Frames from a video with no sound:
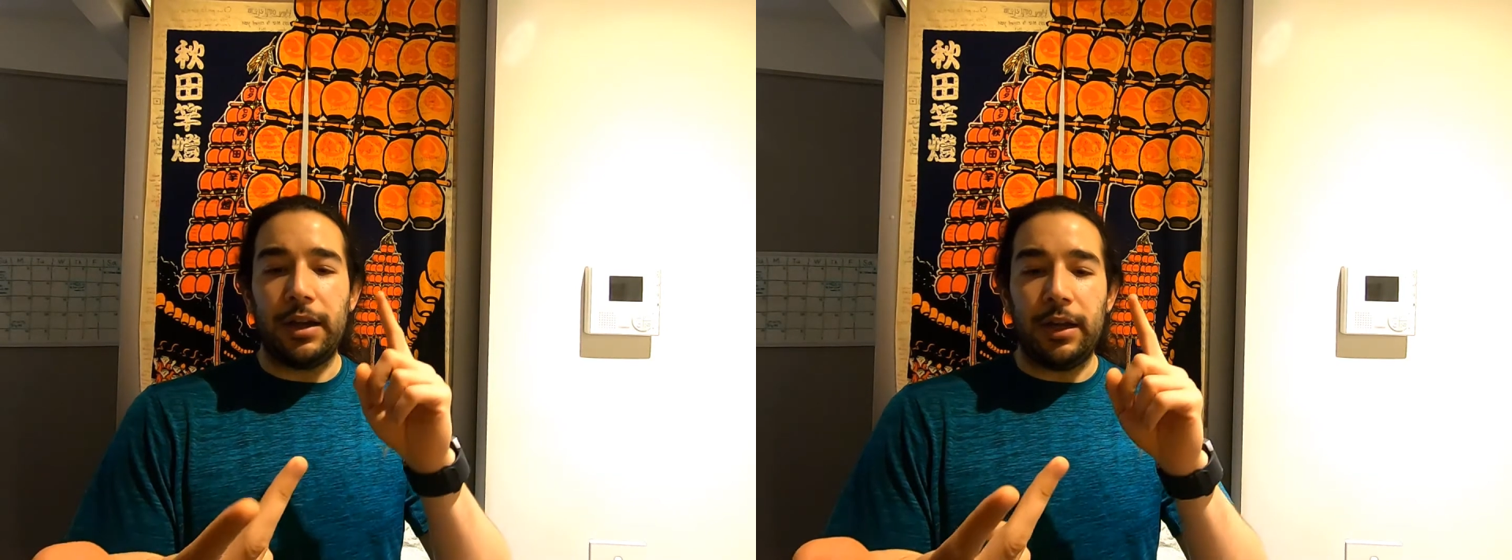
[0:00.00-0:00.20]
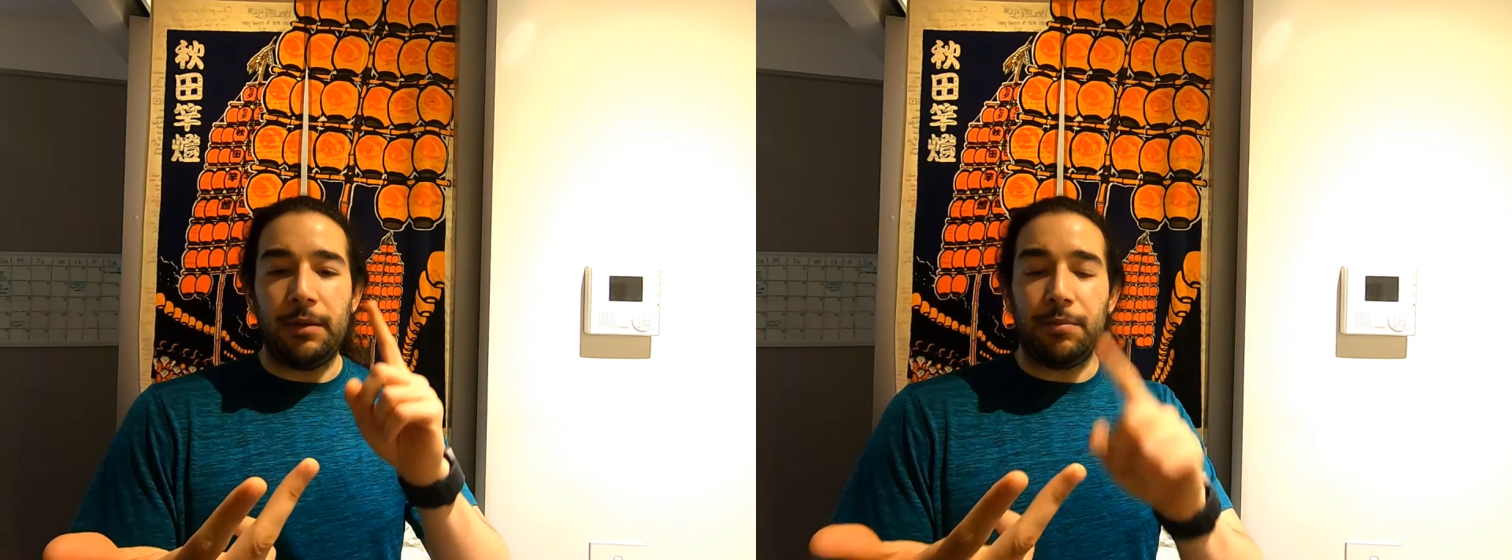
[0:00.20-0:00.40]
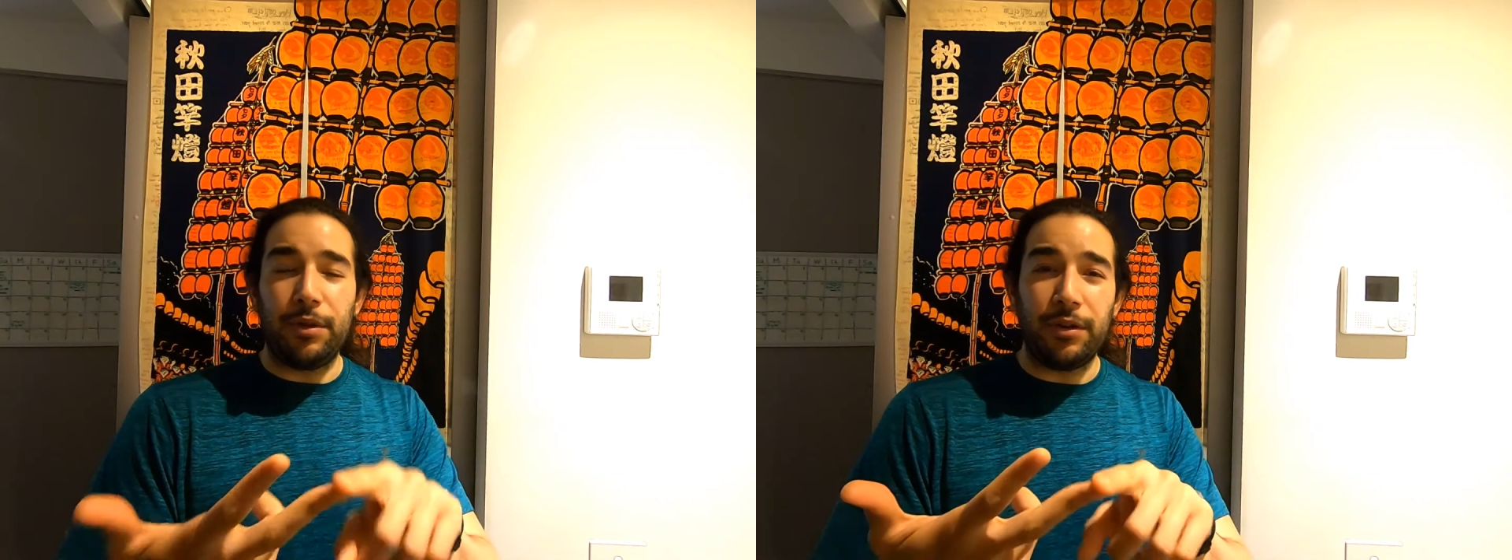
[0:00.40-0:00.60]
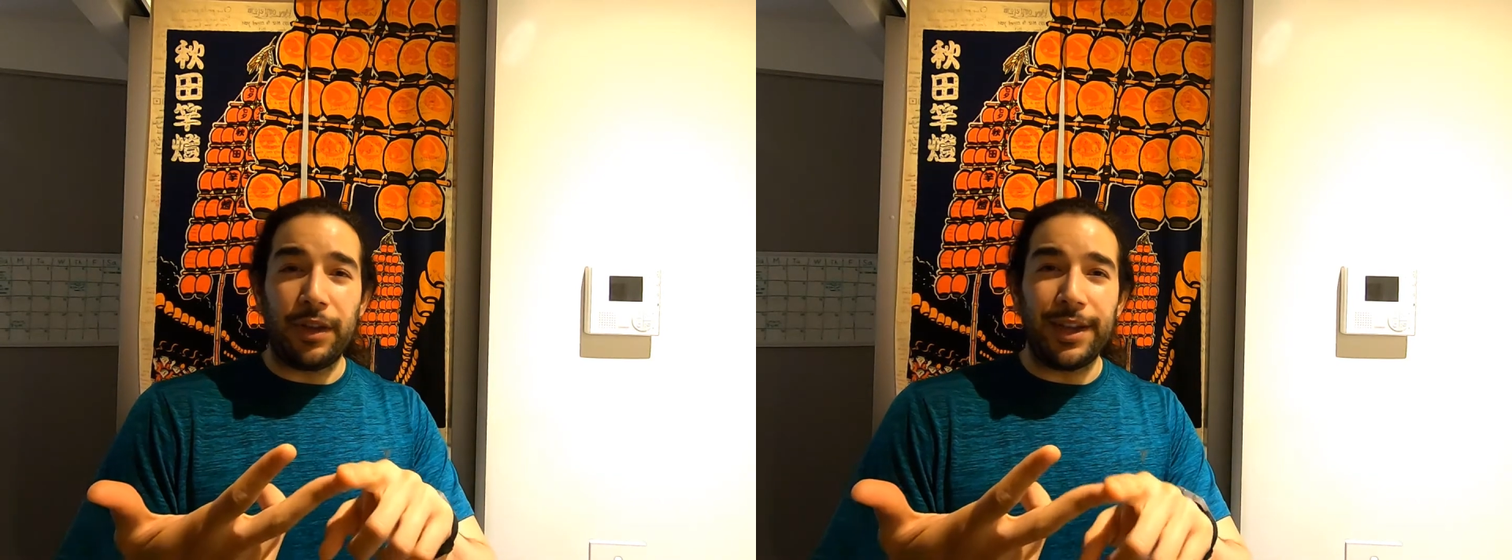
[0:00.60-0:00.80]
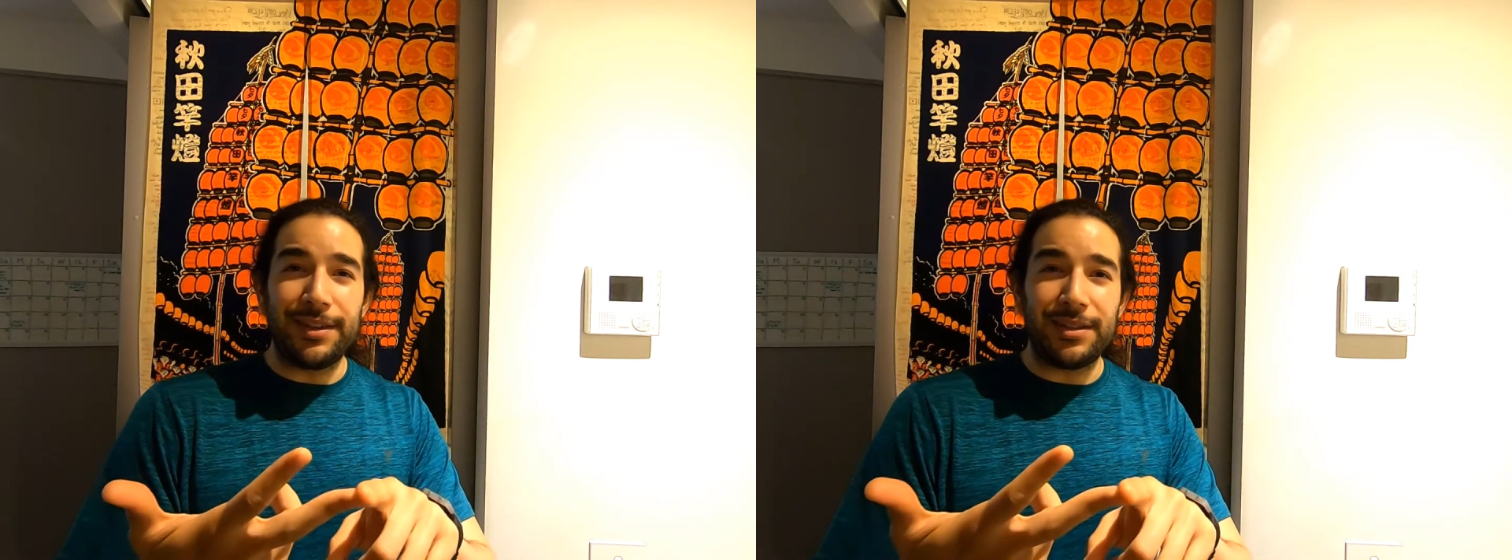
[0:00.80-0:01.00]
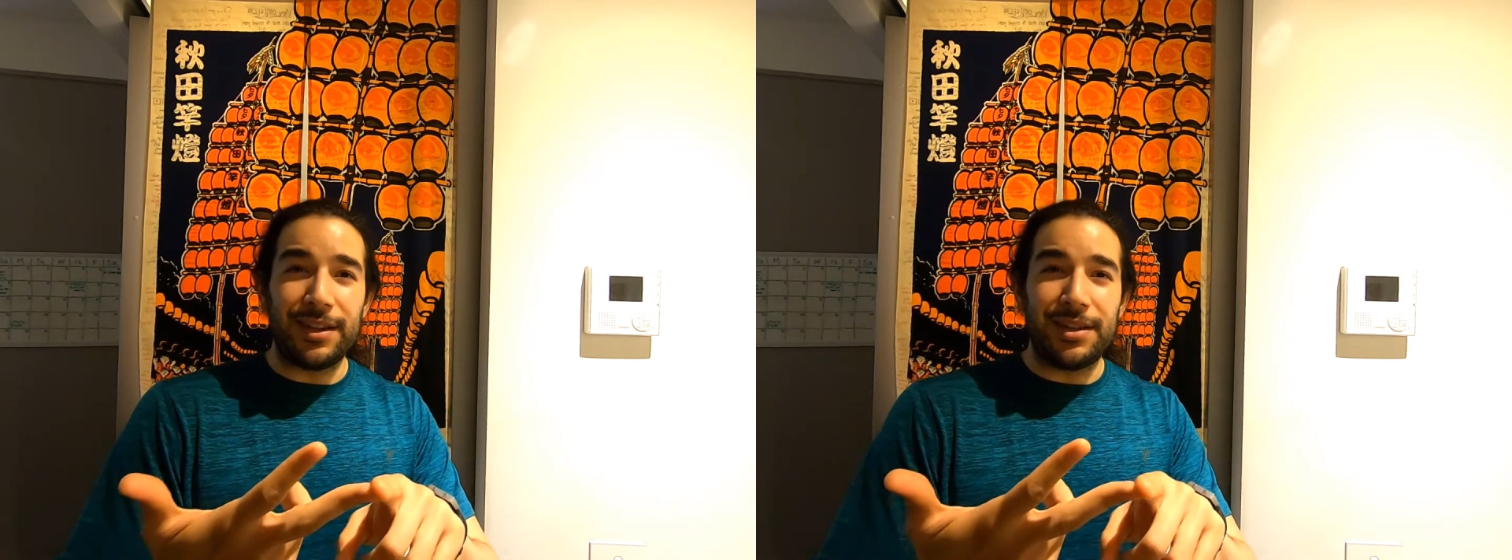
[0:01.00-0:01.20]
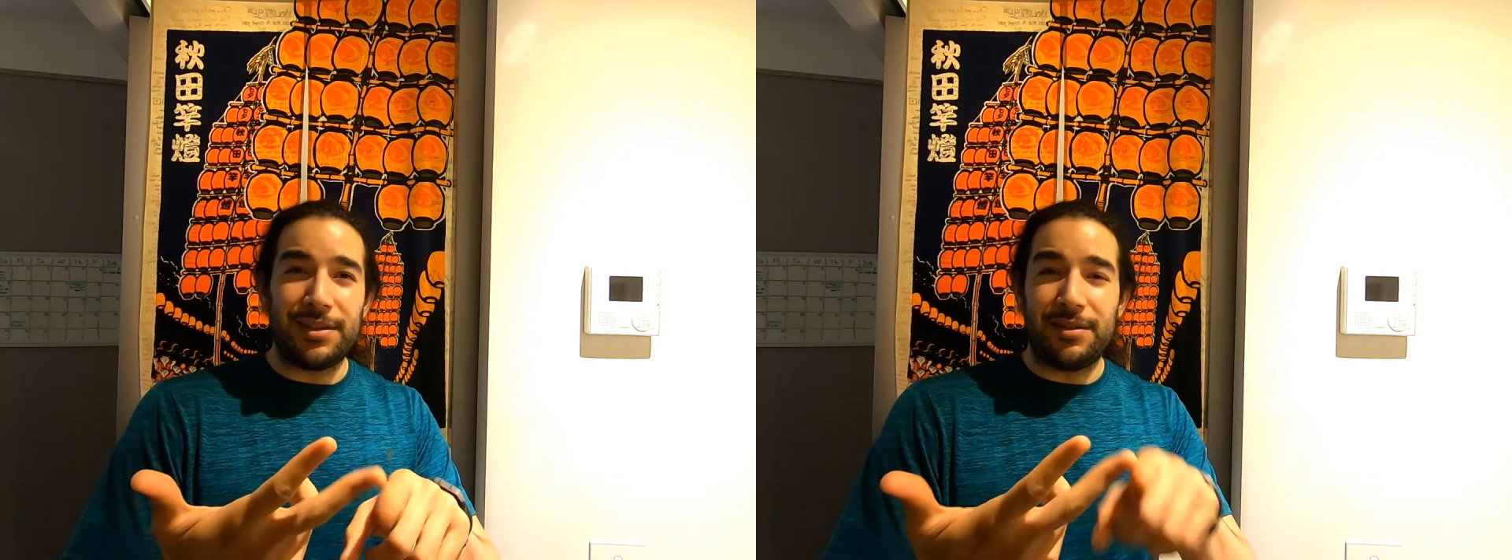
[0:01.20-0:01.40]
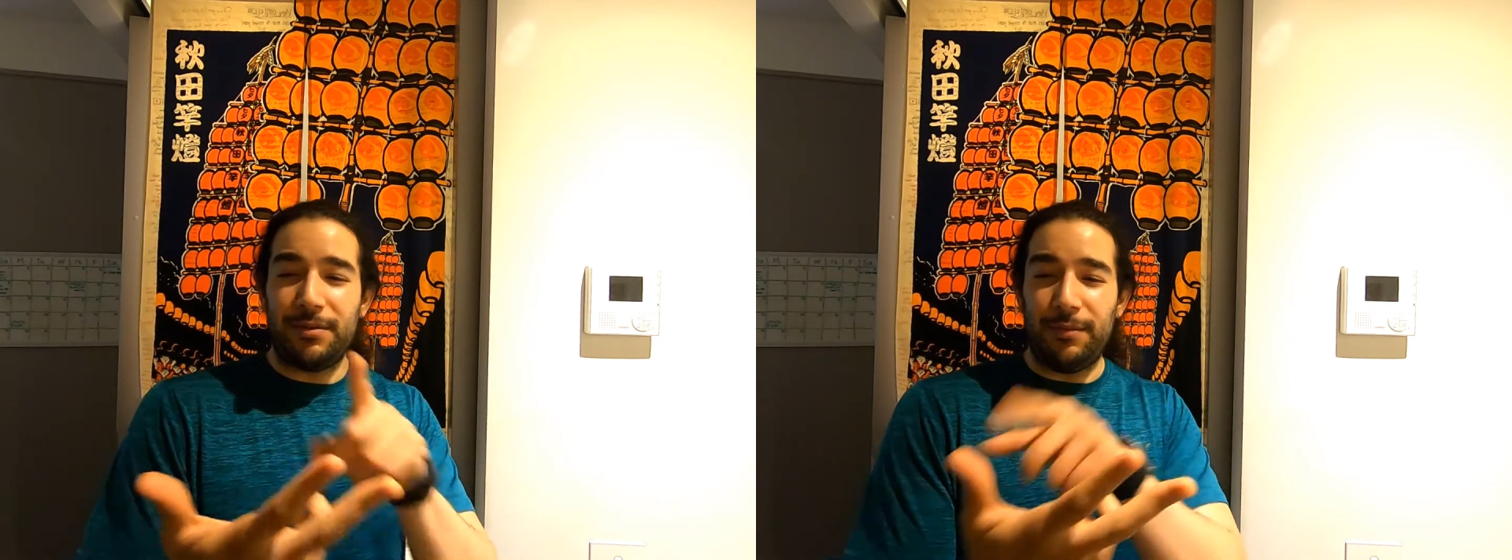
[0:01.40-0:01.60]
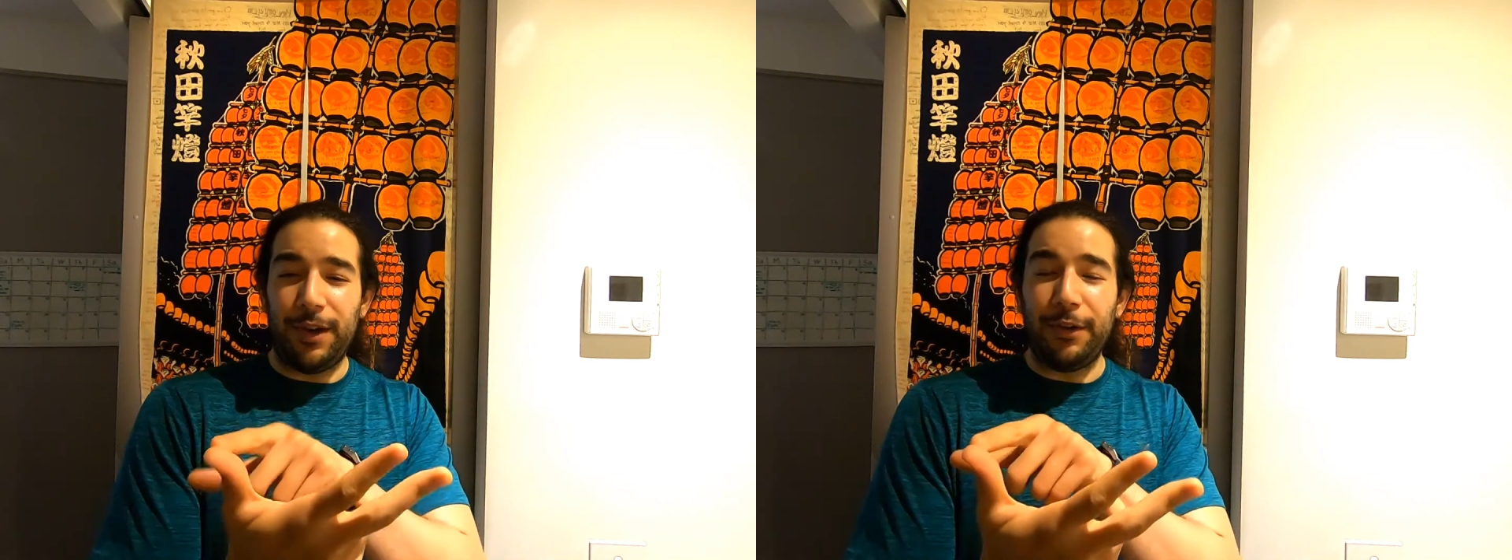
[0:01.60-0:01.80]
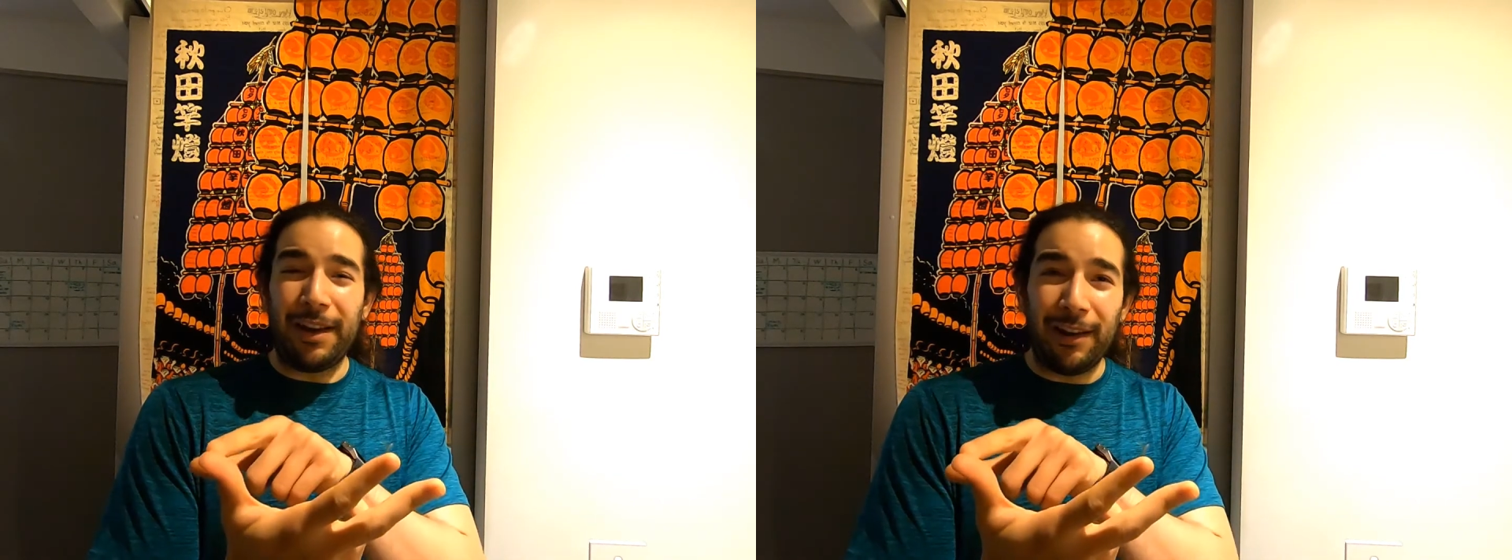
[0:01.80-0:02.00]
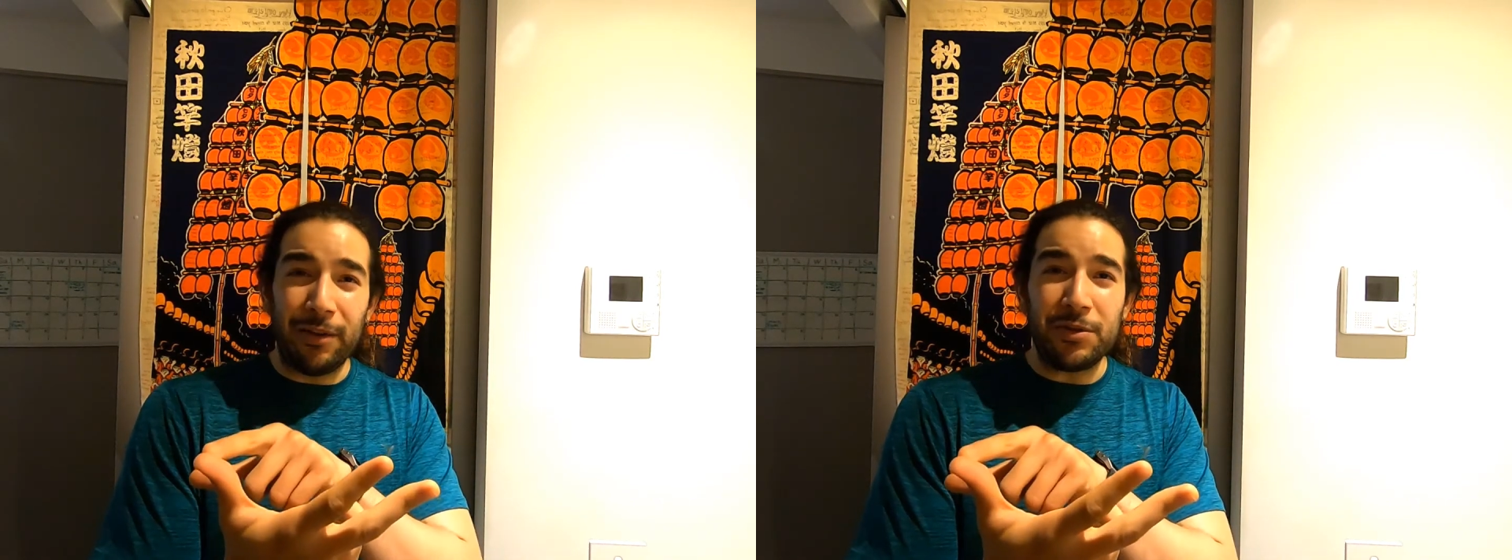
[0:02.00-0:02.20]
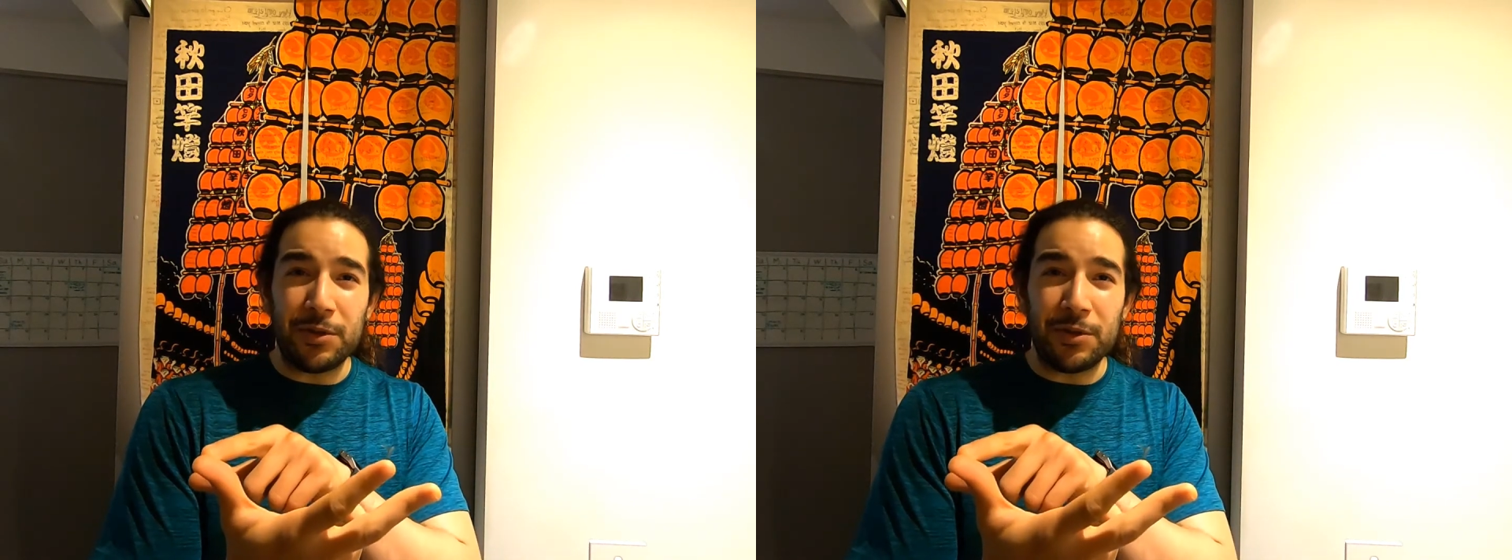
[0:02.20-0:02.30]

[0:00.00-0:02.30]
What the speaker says: and Portuguese is very close